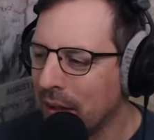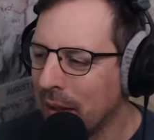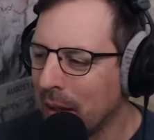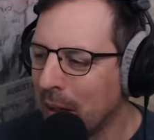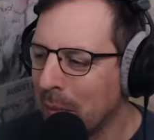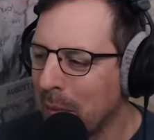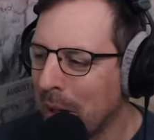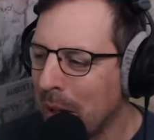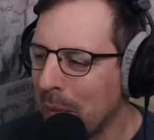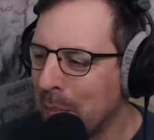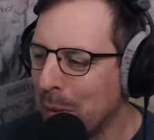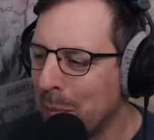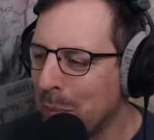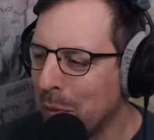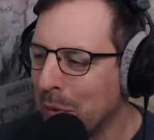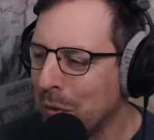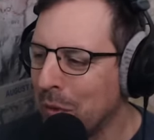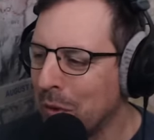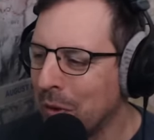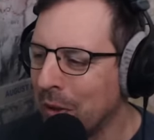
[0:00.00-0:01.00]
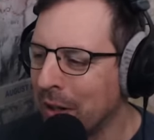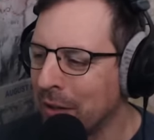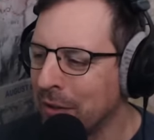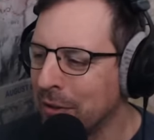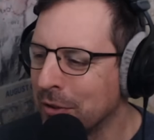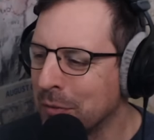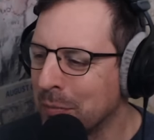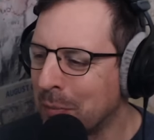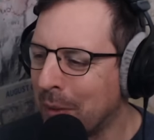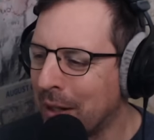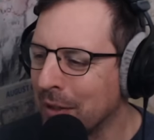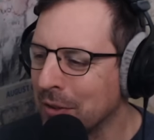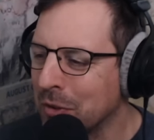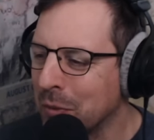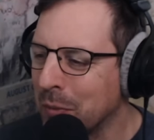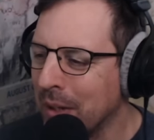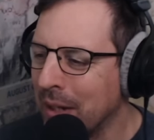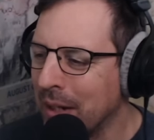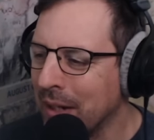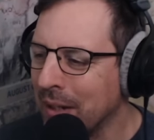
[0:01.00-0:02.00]
uh, by people who are hundreds of miles
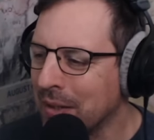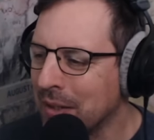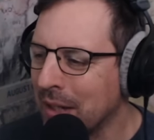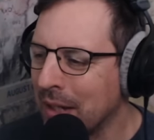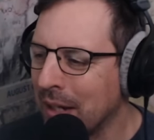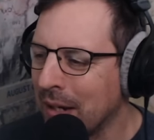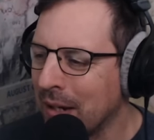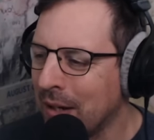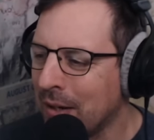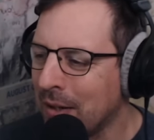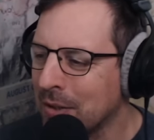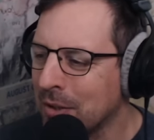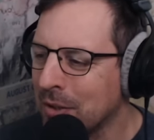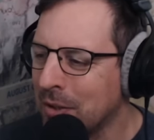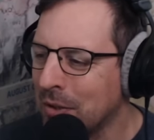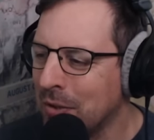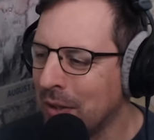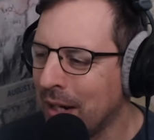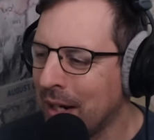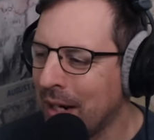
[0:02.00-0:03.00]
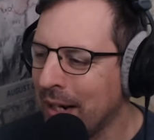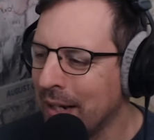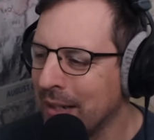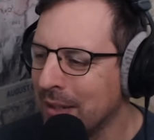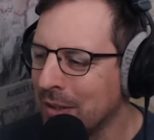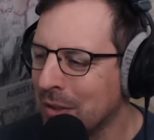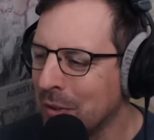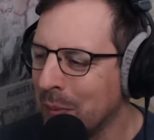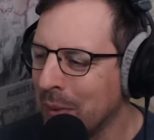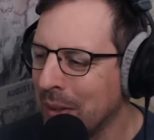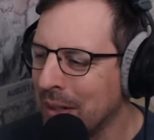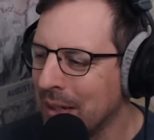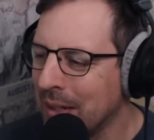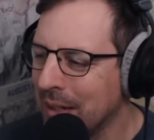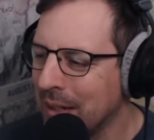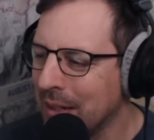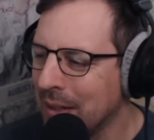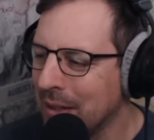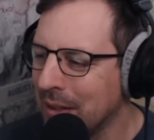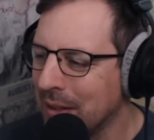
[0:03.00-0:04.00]
away saying, oh, it's too dry, it's too
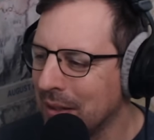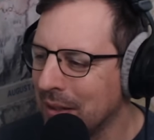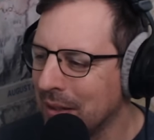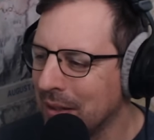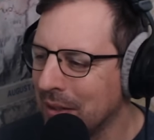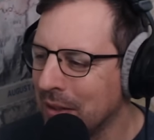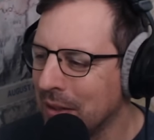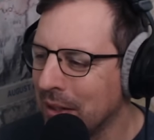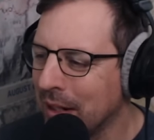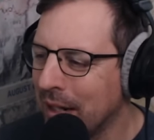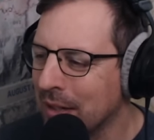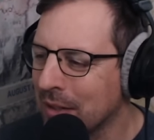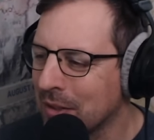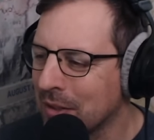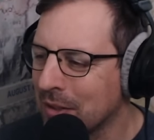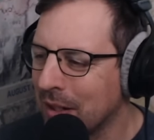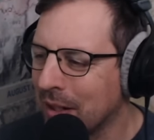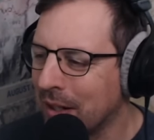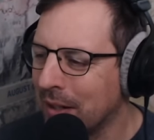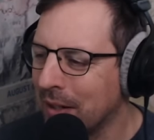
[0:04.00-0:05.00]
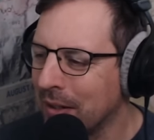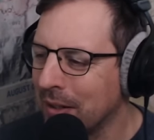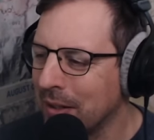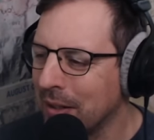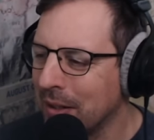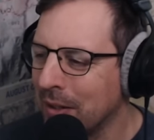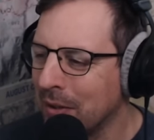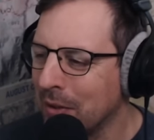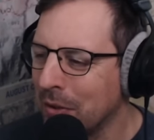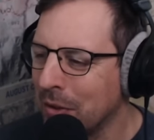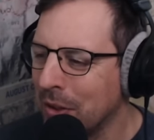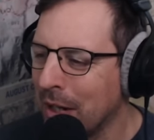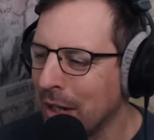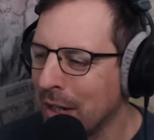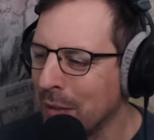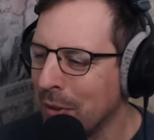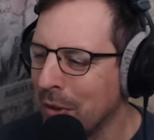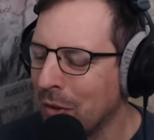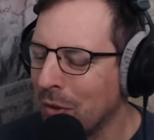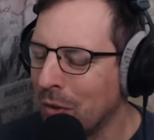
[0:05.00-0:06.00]
windy, you guys are, you know, you're
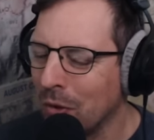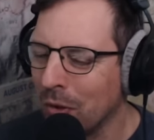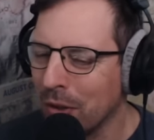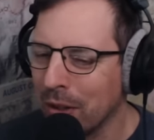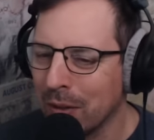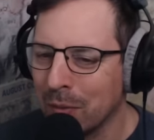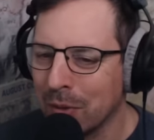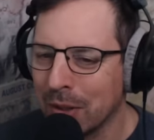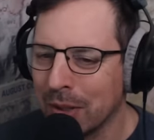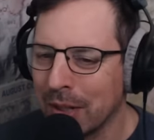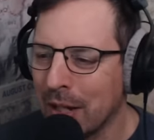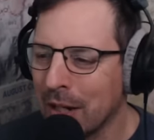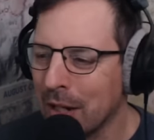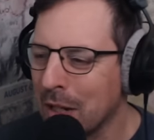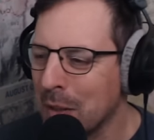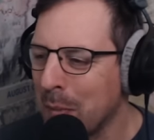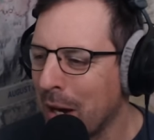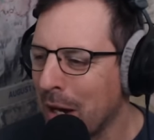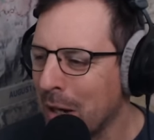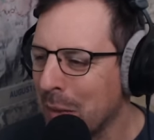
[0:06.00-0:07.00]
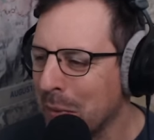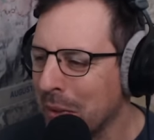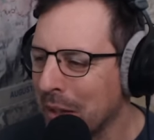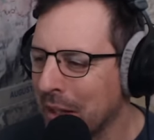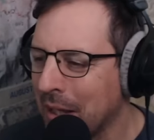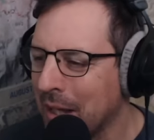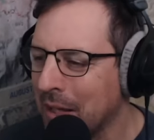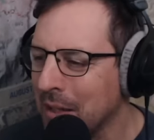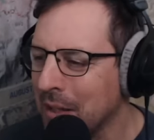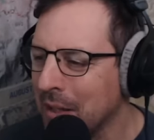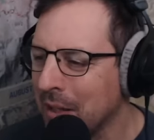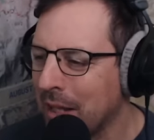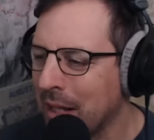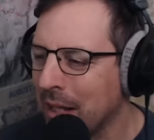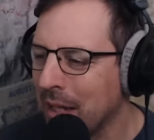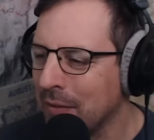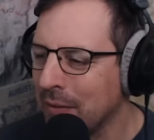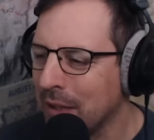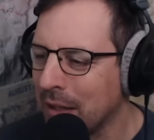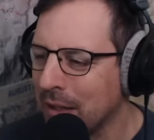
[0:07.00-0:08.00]
not going to be able to hold it. And we're down in the bottom of the canyon and
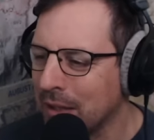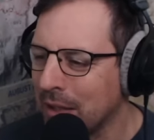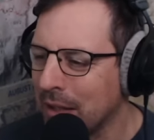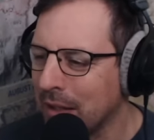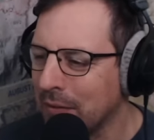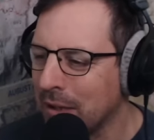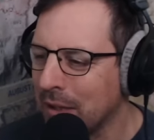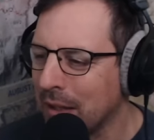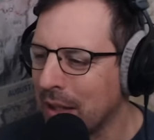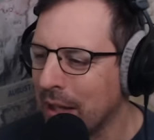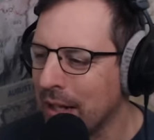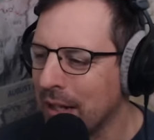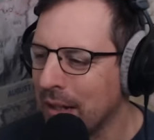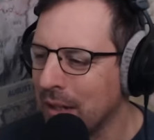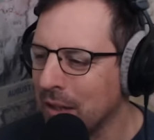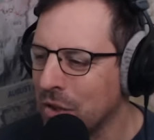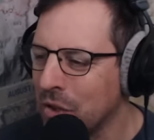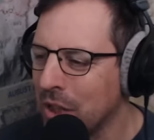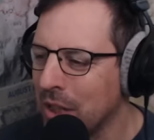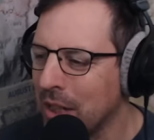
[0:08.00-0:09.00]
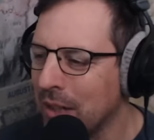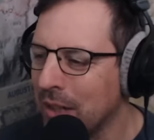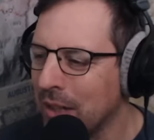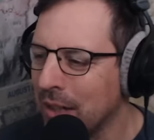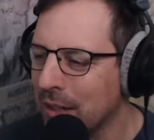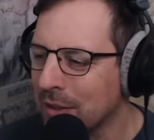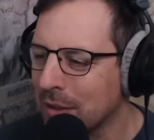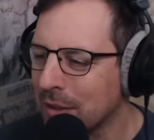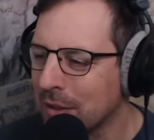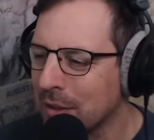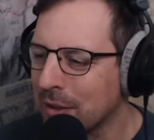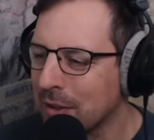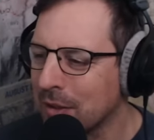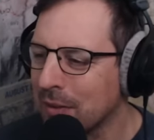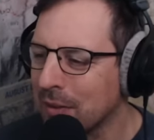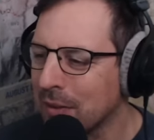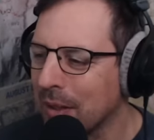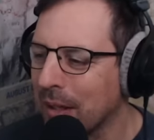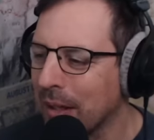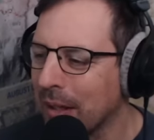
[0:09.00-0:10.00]
can't even get stuff to light in the shade because it's
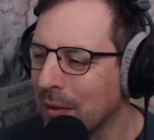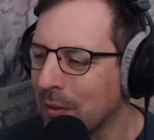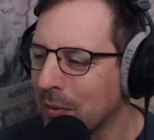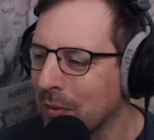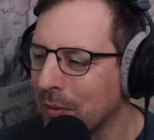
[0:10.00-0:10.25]
like